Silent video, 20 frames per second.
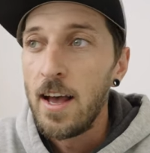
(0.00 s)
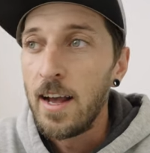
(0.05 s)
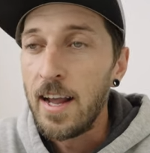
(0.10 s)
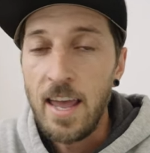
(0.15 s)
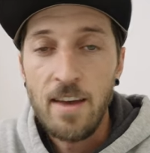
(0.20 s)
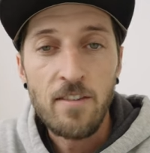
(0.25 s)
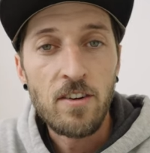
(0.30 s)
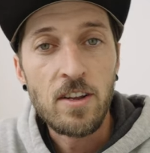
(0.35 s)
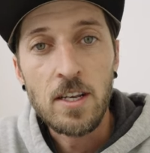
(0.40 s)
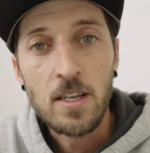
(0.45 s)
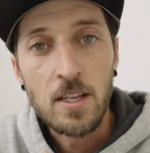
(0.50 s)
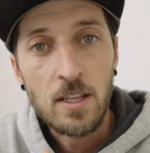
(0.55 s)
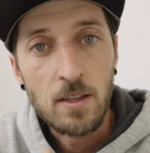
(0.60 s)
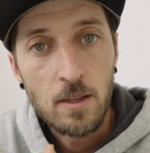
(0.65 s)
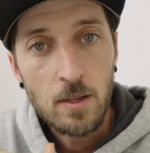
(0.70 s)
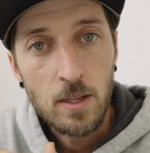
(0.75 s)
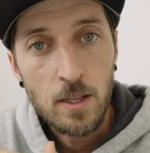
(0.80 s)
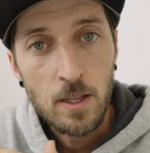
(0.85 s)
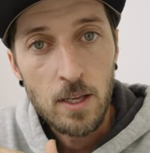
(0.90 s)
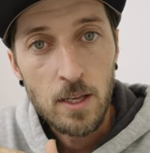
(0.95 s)

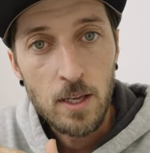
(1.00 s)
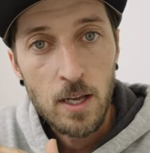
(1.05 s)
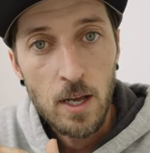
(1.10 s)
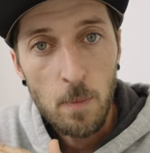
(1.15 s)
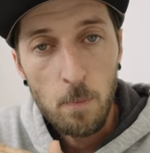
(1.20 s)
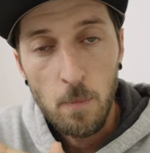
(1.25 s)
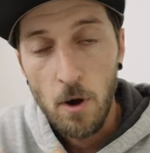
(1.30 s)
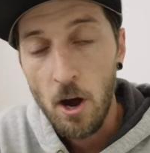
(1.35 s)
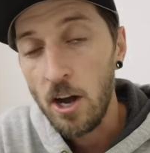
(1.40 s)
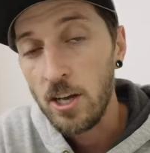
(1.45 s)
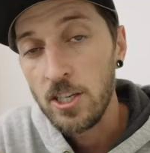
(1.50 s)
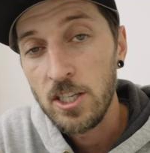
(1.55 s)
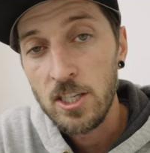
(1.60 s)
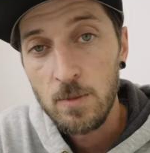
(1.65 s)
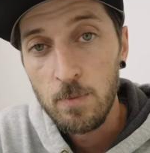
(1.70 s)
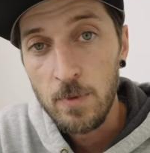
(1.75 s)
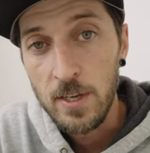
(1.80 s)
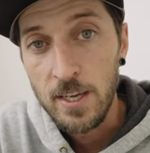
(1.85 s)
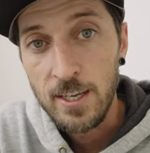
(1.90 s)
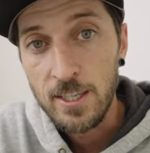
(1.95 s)
Kevin
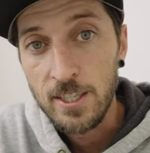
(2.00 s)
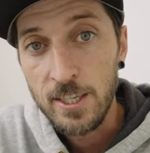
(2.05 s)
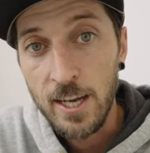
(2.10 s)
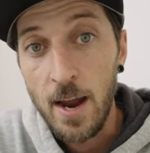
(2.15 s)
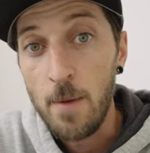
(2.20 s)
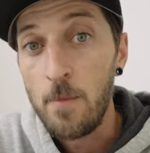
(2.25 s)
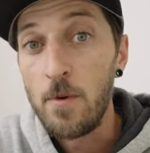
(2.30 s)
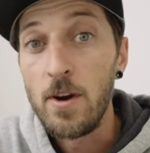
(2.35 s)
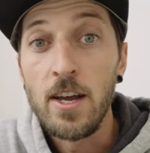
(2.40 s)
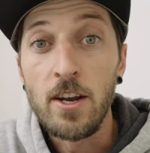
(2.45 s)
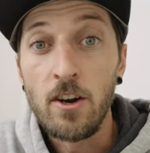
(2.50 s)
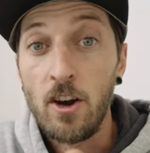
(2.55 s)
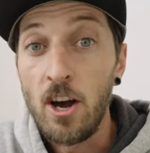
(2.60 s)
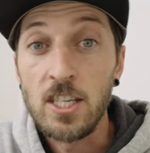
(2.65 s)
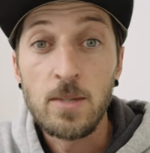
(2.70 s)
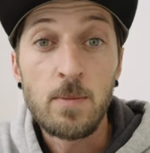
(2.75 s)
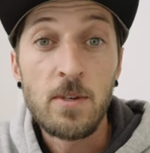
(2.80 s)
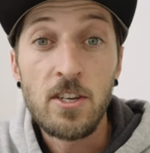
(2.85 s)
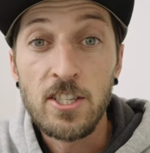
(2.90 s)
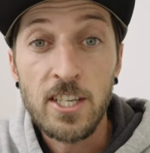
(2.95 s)
passed me his camera and
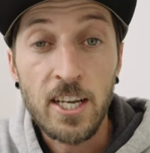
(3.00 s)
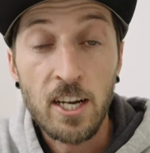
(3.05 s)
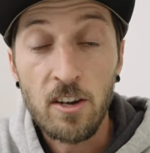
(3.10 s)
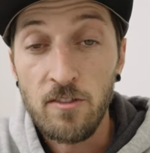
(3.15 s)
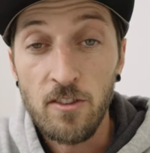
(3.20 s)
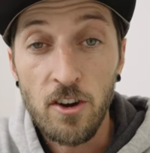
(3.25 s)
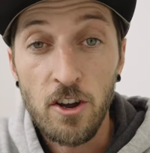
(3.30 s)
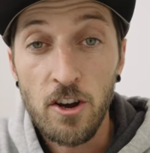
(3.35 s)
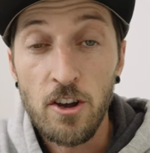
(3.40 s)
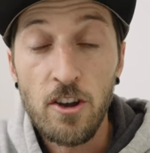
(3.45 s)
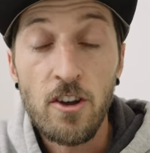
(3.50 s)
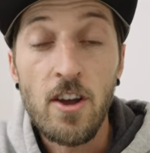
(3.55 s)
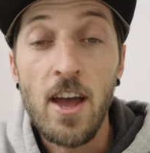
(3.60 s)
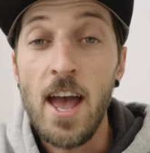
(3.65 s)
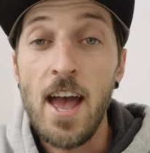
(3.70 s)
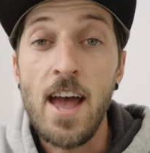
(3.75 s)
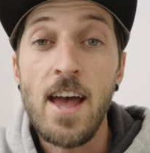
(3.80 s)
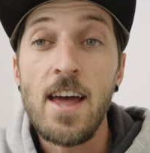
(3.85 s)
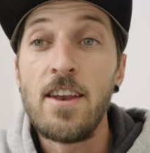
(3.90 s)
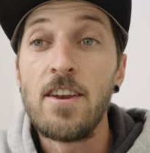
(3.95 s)
asked me to take a photo
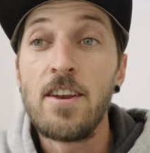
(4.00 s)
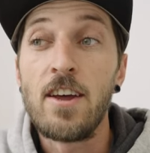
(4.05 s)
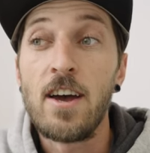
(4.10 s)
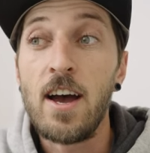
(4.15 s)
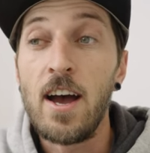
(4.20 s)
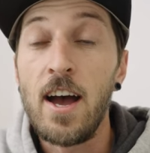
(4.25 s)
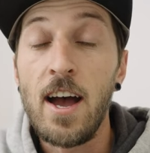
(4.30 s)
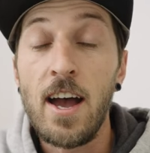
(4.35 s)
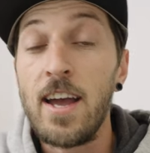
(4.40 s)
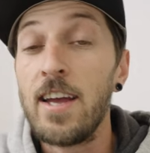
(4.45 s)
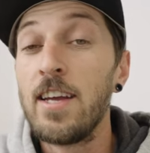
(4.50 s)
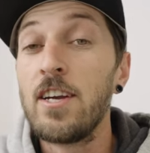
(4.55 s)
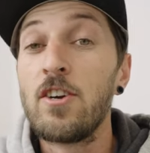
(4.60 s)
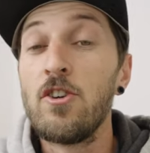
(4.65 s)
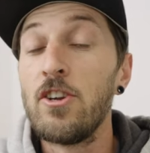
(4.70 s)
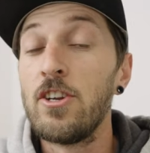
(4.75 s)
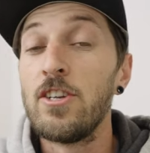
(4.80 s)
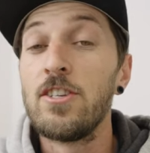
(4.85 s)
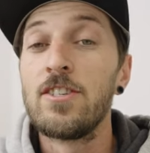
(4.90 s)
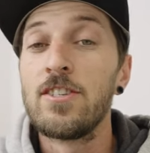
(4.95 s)
and I
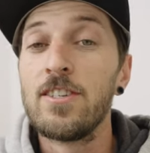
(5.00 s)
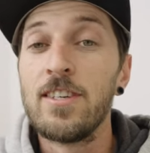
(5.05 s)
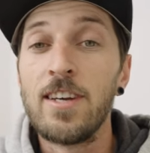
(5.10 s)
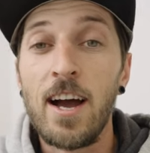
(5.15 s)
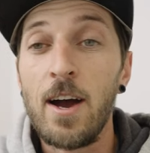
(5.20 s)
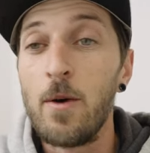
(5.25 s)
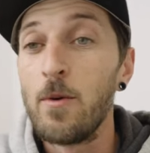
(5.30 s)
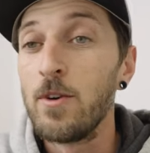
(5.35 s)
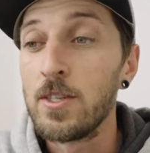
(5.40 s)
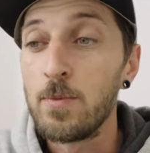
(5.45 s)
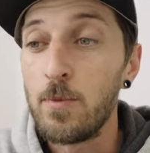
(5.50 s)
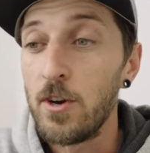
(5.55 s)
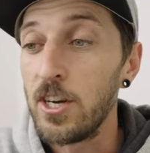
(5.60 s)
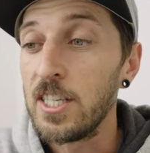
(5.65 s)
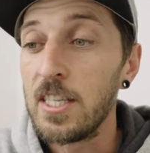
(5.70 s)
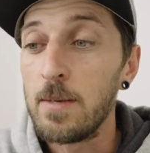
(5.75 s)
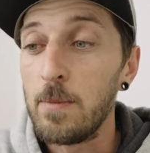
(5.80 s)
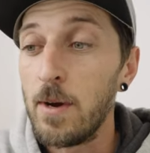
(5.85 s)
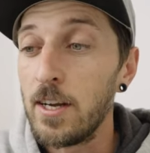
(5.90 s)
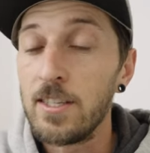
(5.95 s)
couldn't. I was
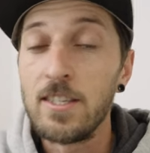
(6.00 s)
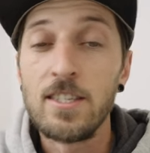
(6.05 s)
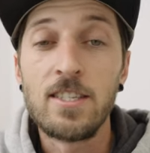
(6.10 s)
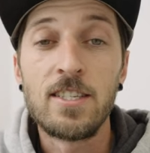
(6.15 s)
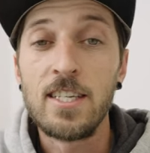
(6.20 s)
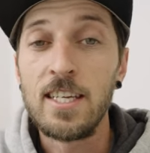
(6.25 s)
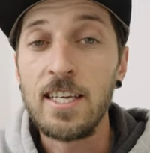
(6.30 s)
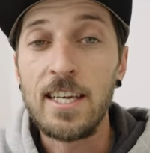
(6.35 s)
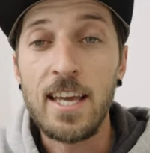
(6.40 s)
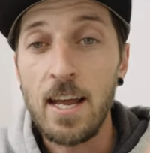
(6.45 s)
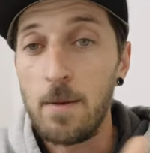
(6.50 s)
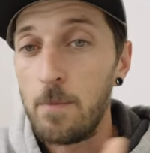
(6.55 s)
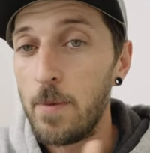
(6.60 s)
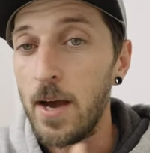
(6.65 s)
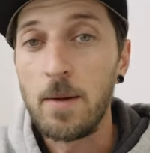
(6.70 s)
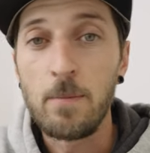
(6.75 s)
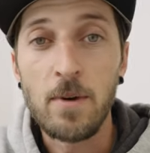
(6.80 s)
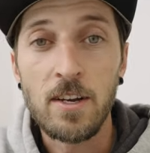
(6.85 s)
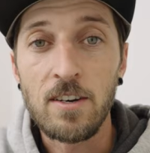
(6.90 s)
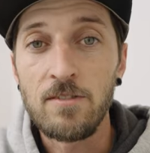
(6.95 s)
pressing the buttons, he had
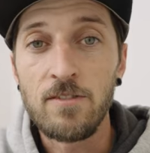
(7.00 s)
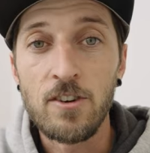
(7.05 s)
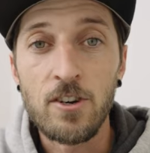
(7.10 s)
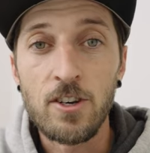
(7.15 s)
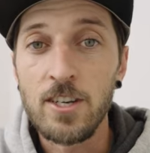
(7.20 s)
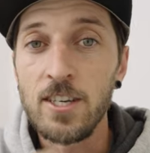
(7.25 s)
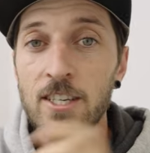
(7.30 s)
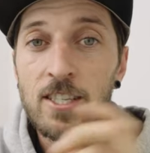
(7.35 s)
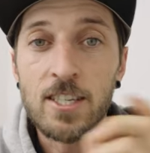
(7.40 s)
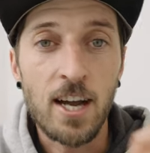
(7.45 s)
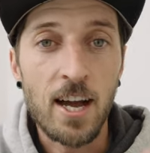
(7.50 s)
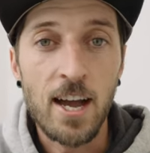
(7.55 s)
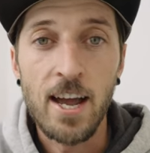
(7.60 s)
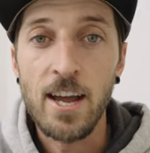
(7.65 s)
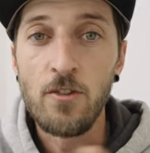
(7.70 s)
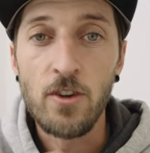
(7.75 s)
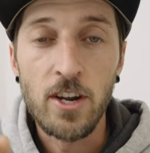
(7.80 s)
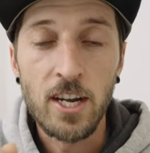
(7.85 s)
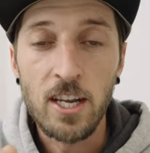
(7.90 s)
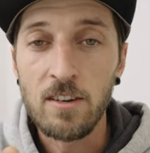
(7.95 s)
back button focus, I
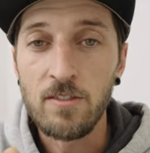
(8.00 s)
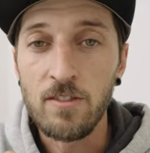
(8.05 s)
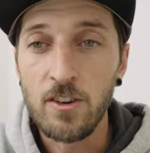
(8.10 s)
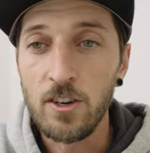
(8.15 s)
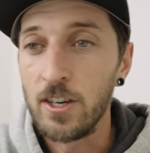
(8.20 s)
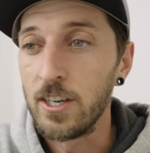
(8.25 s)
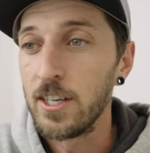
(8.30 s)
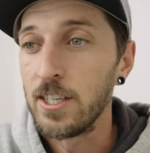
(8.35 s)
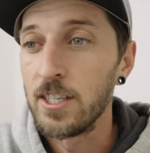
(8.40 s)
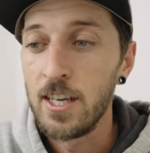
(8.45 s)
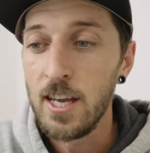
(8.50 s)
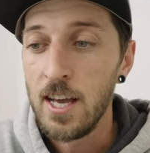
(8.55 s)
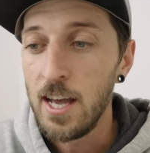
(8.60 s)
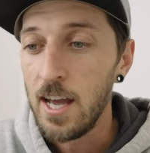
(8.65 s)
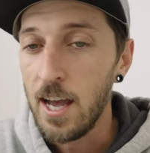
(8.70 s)
had regular focus,